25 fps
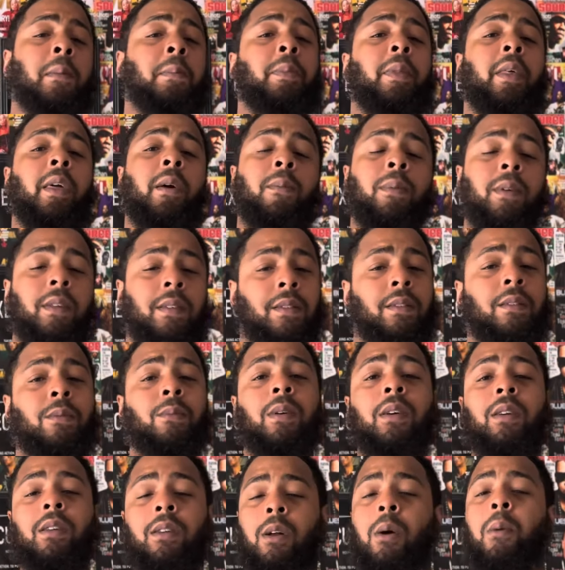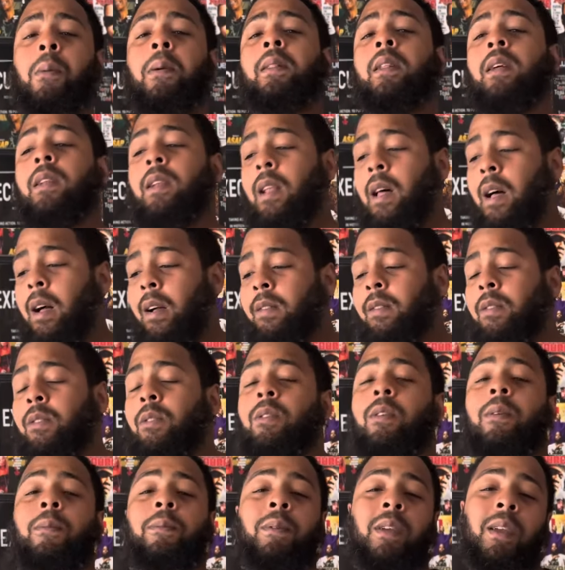And we know what the locks do
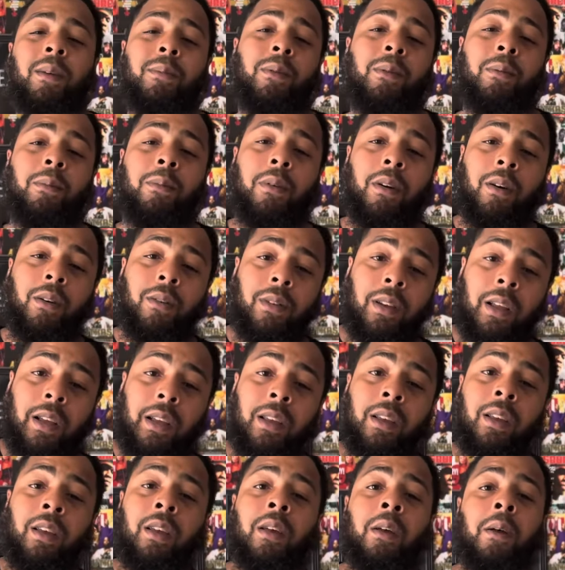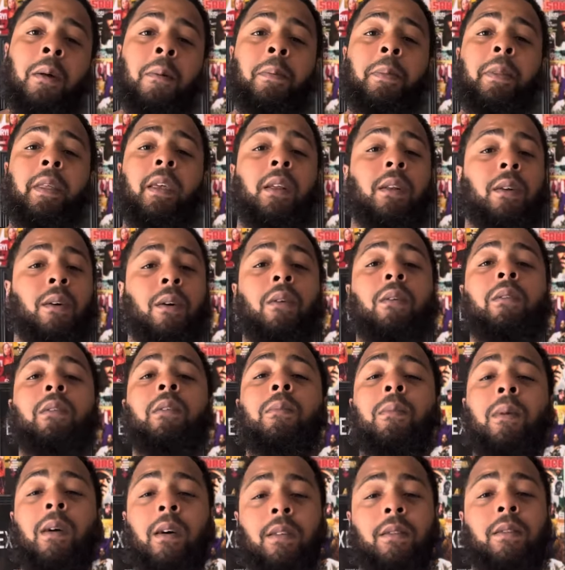to people, bro. Like, he the only
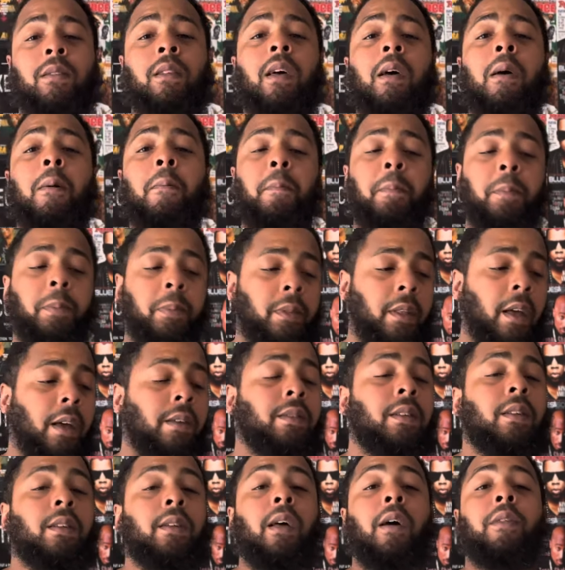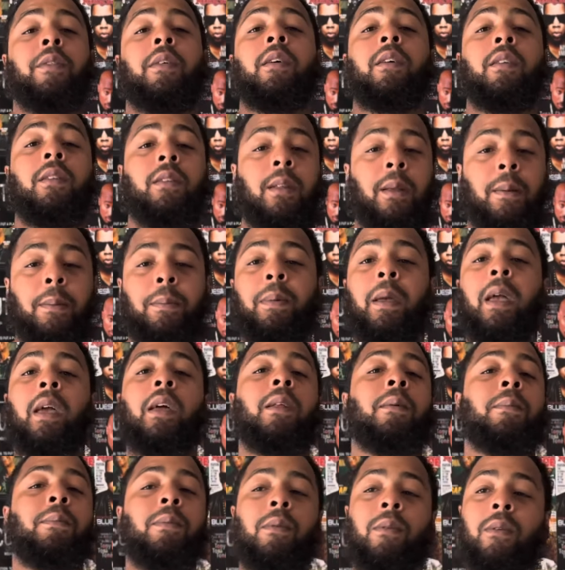ones that's another
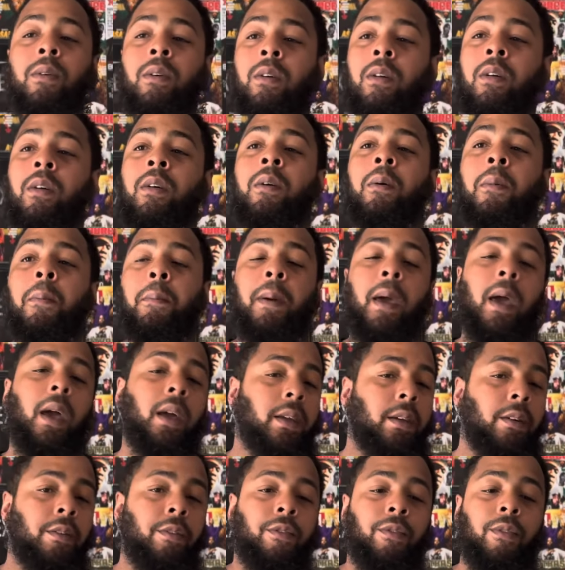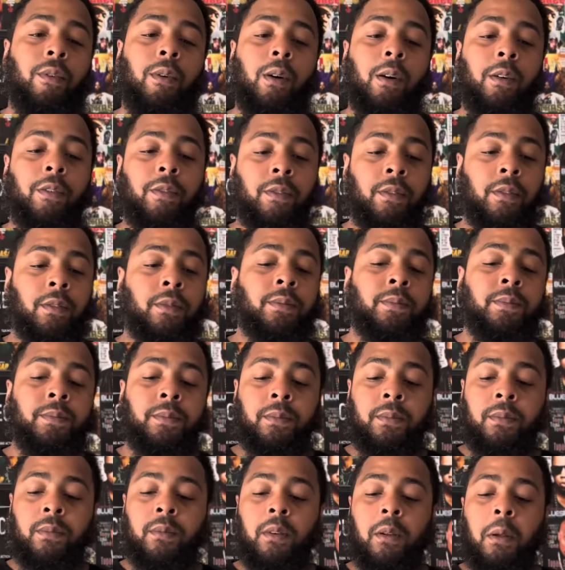debatable back and forth.
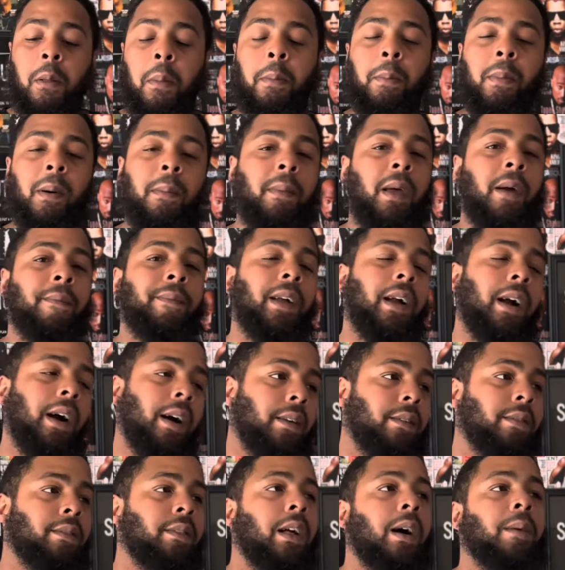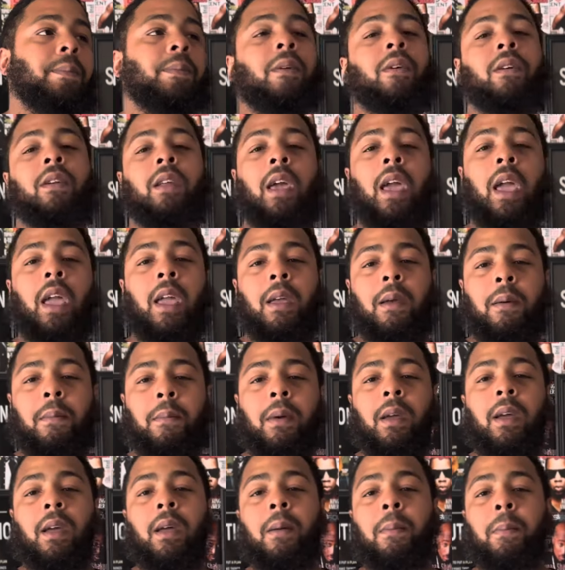But, man, we got to stop all the hating,
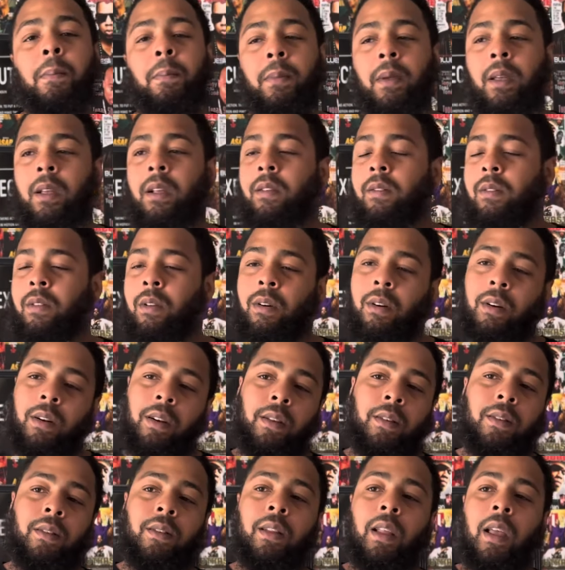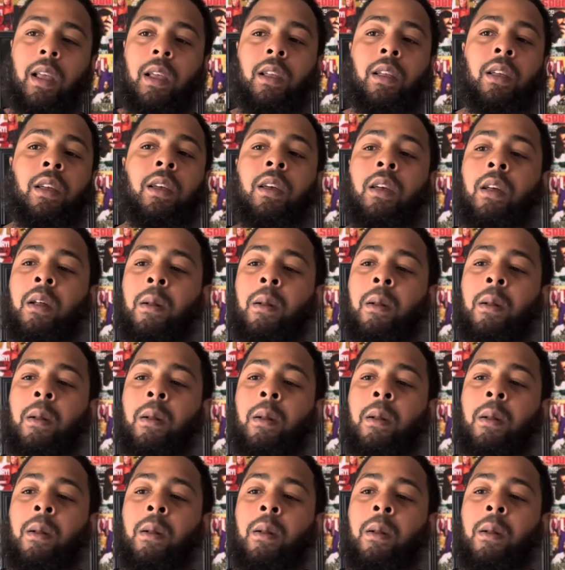man. Beans doing this thing.